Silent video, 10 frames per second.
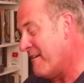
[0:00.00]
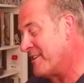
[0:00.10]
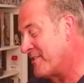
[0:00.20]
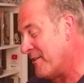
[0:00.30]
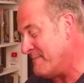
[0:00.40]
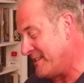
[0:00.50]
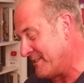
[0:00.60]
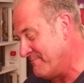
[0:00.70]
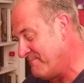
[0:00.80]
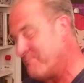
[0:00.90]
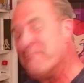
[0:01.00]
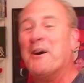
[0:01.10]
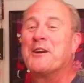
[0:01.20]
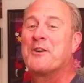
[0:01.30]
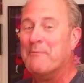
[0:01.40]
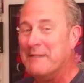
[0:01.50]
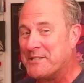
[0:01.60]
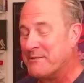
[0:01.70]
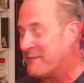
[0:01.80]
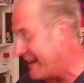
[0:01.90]
have got me some
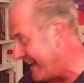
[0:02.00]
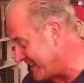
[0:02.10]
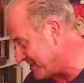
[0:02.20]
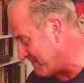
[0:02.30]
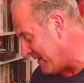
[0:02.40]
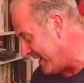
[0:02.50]
clicks, mightn't